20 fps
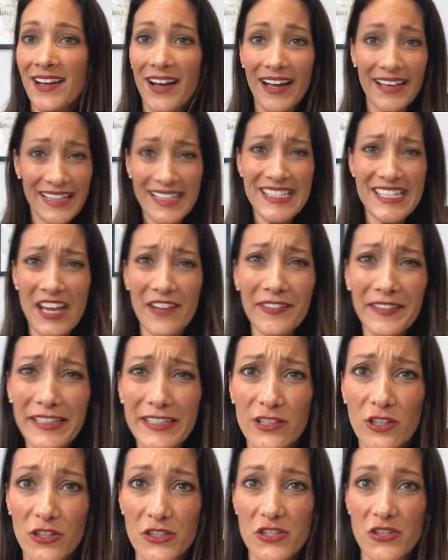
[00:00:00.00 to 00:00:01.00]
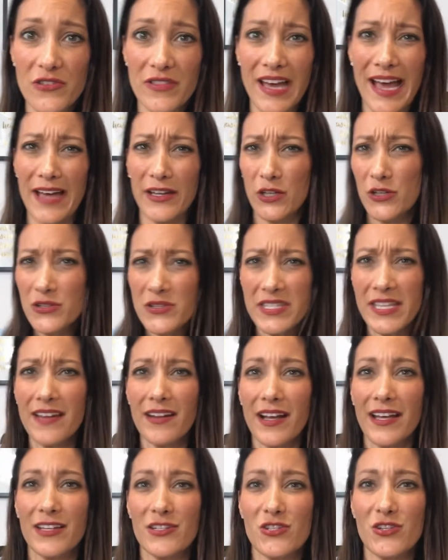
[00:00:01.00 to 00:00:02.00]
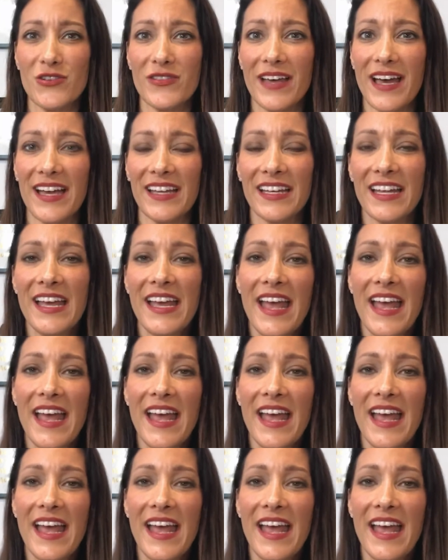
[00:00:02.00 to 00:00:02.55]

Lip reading: I can definitely not do that. Who said I could do that?